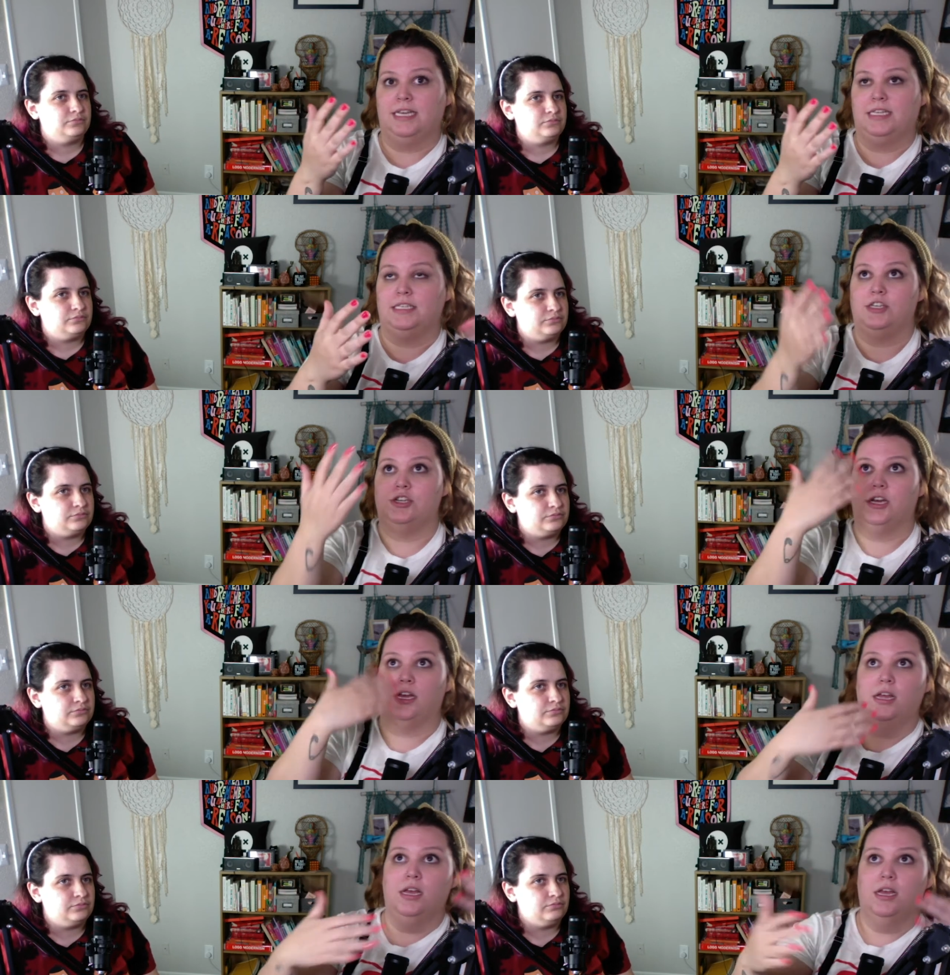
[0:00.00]
Speaker 1: like such
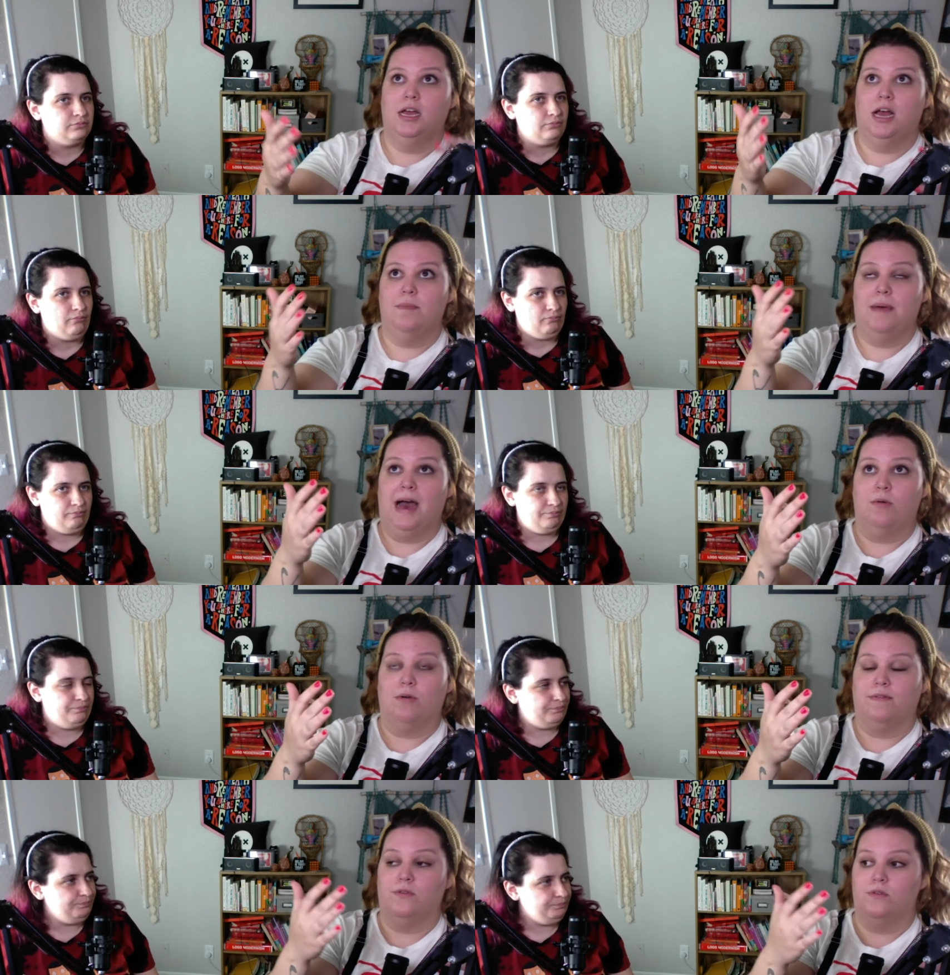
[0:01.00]
a a
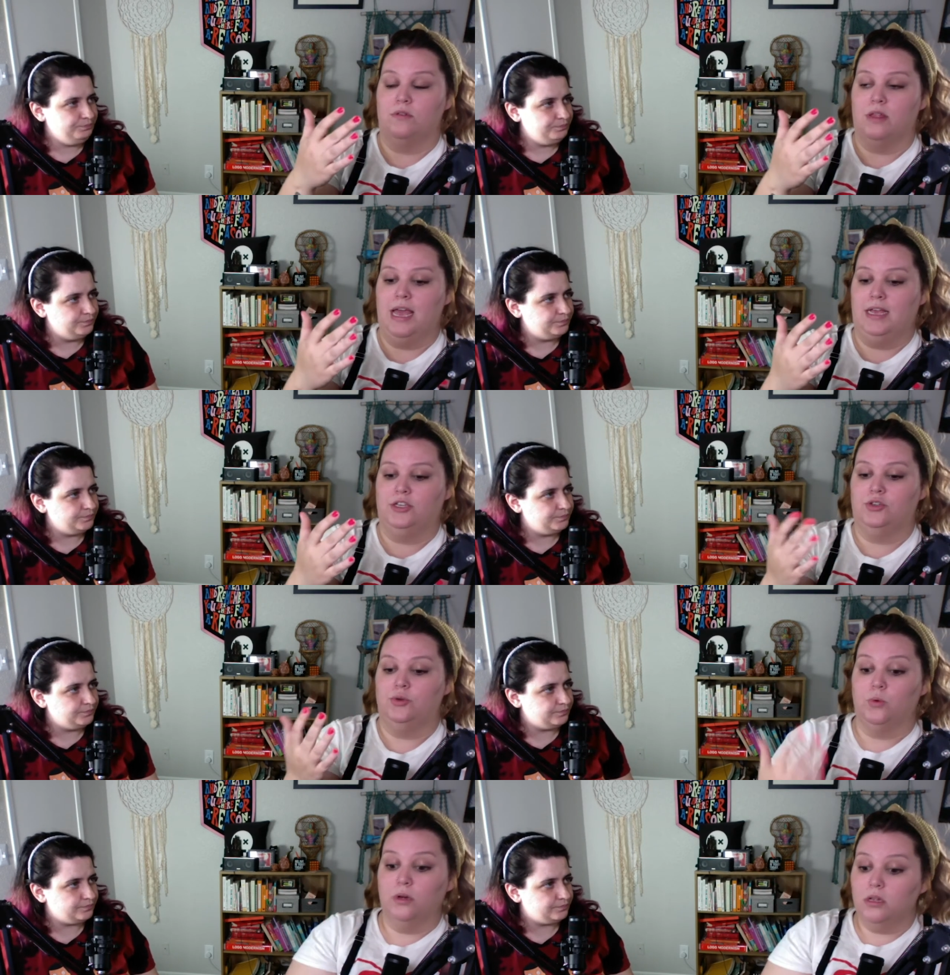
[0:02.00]
powerful like
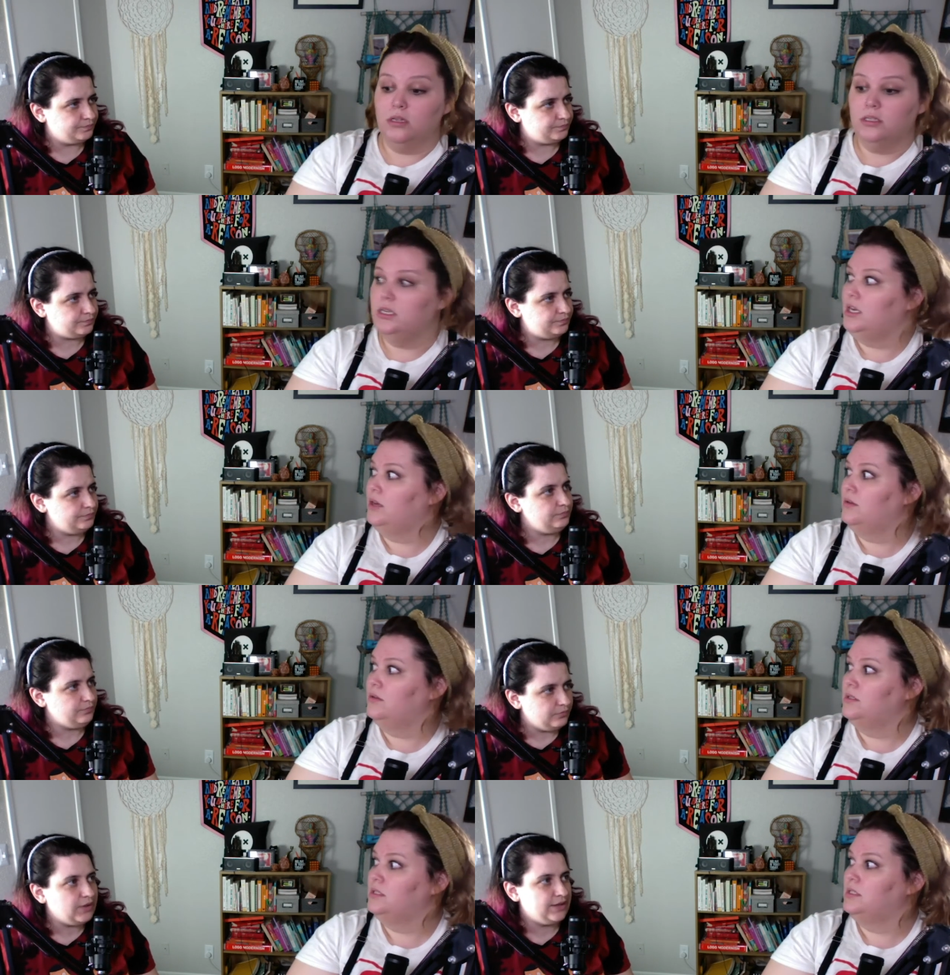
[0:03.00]
tool to
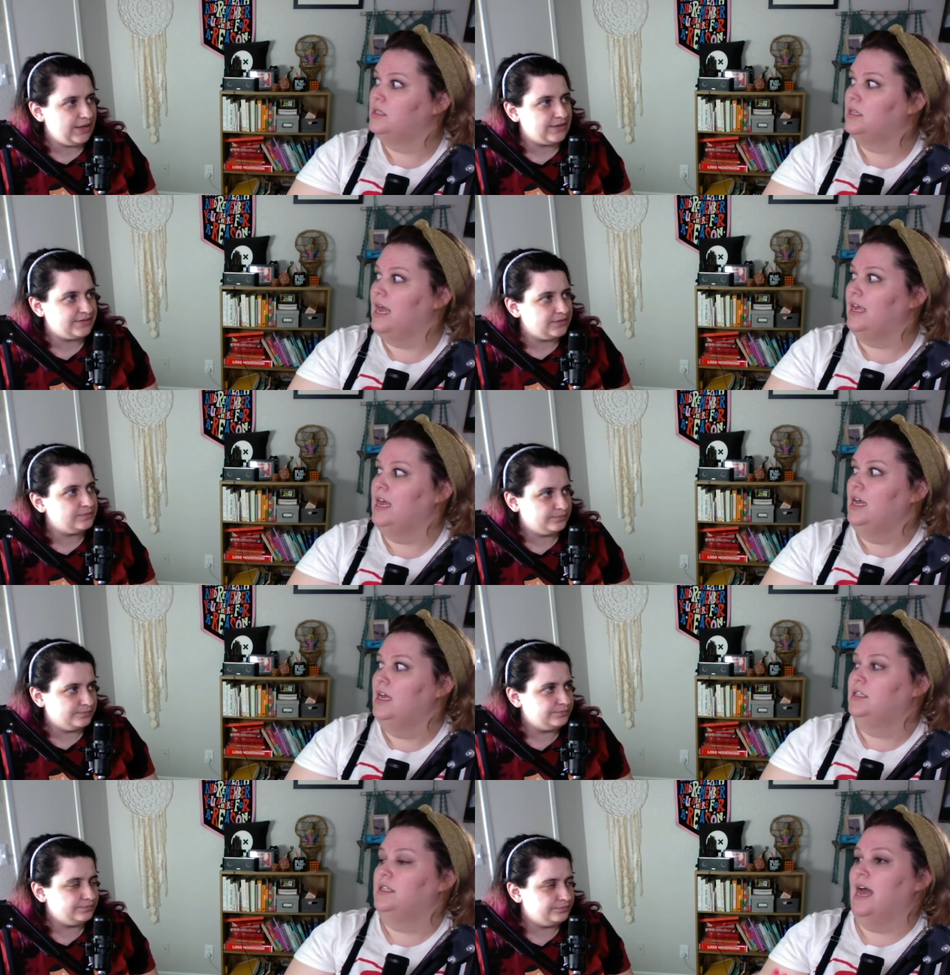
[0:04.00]
use. Yes. Like
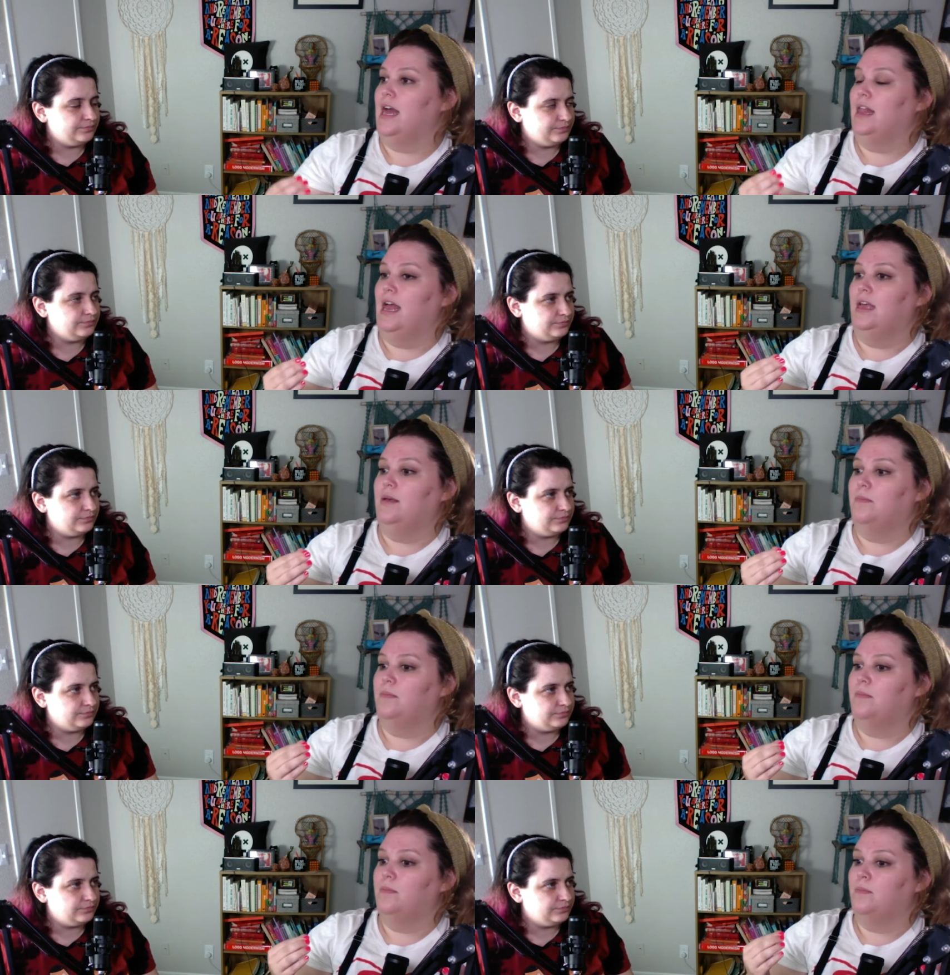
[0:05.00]
that like
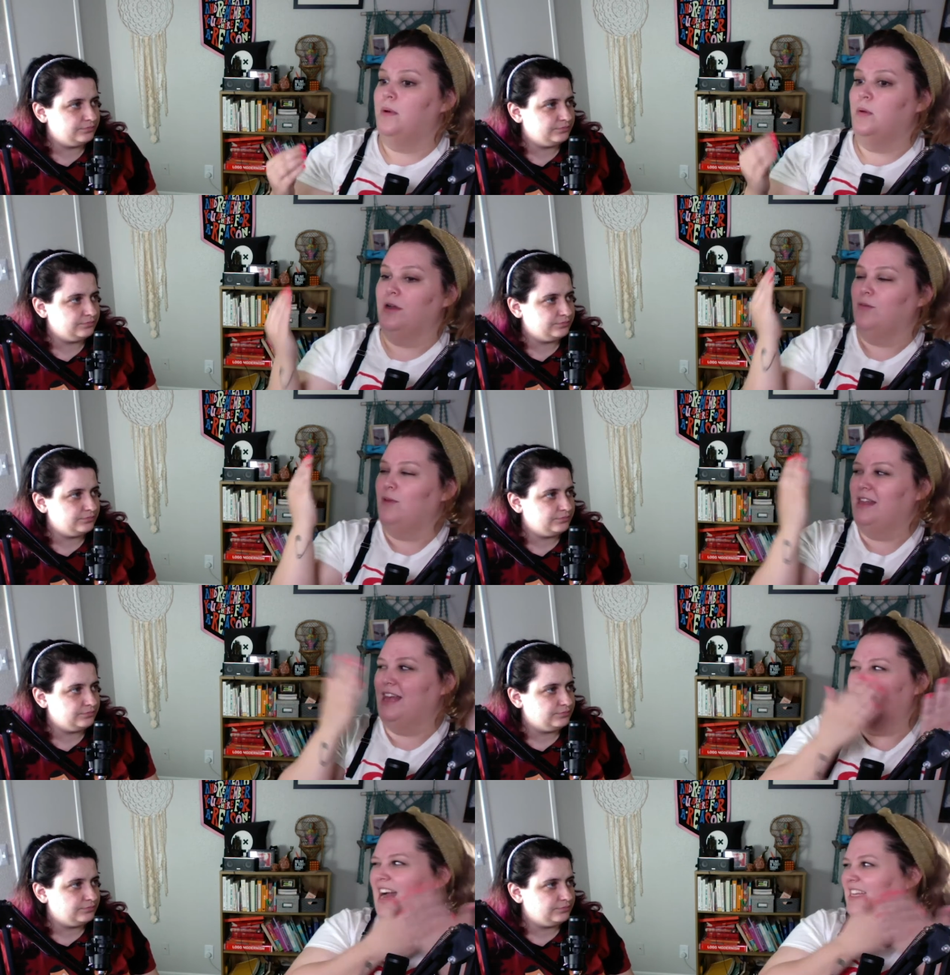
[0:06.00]
but we we
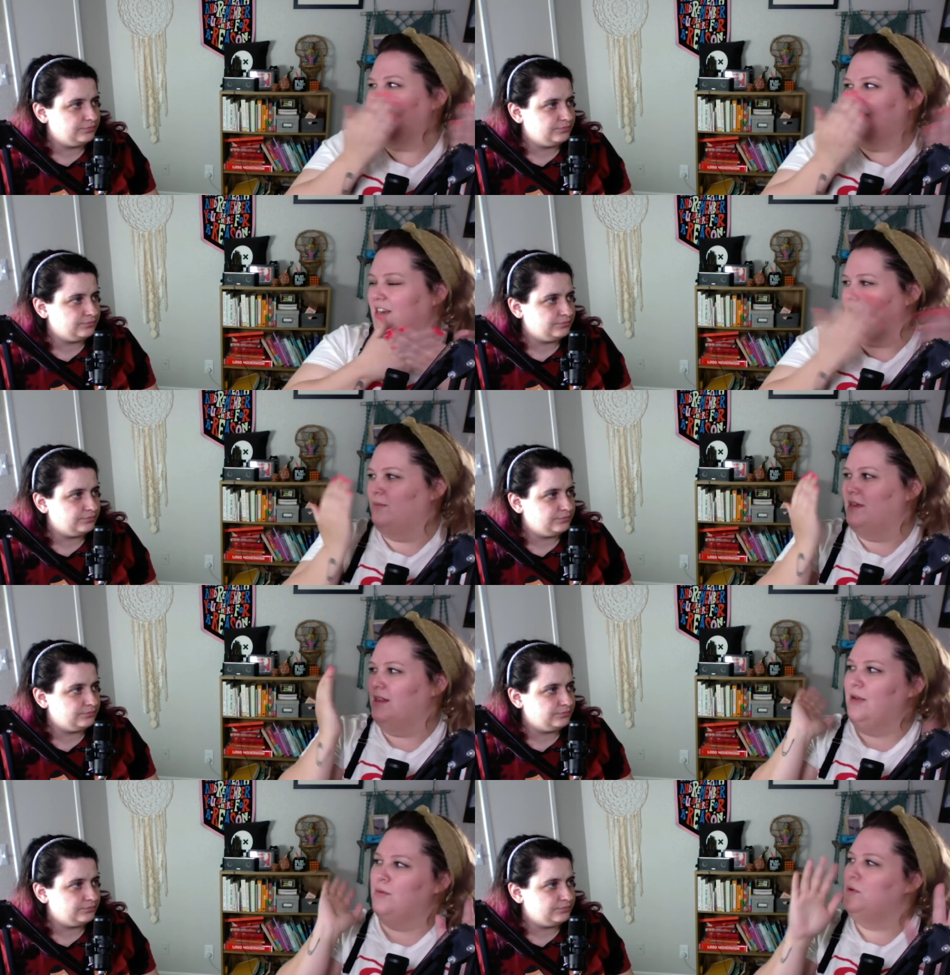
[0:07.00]
like isolate our we
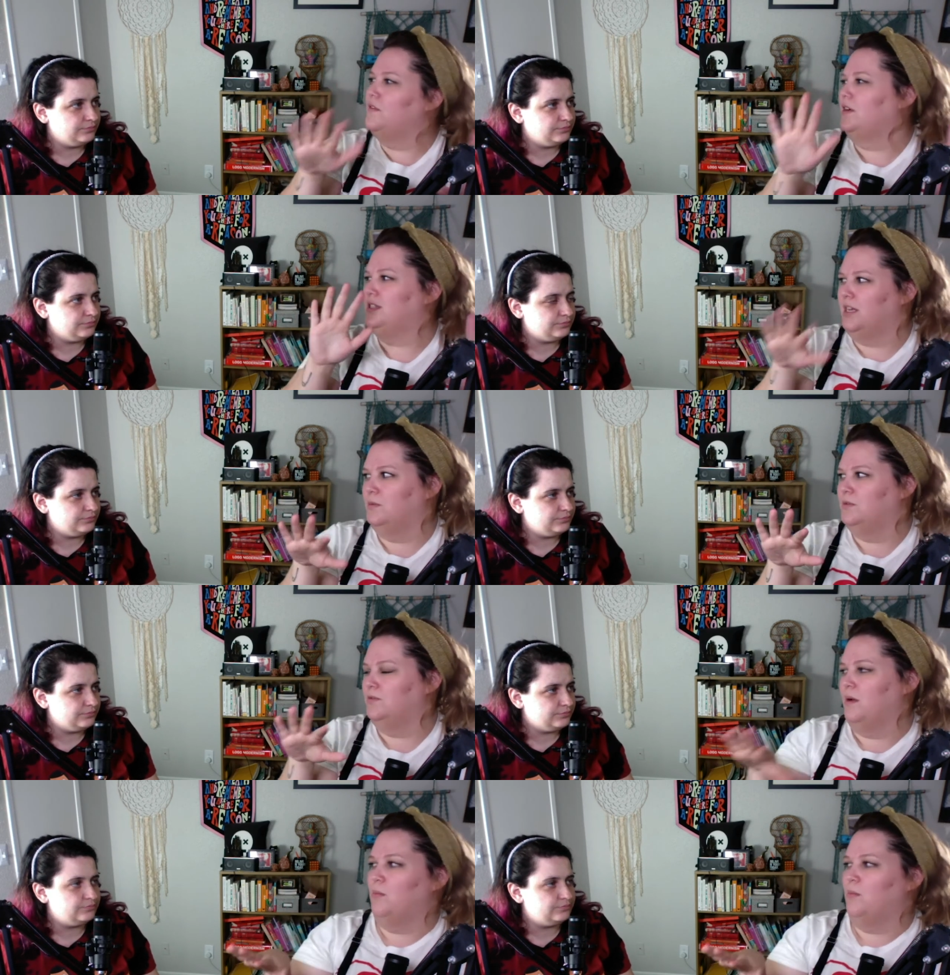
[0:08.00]
like remove ourselves from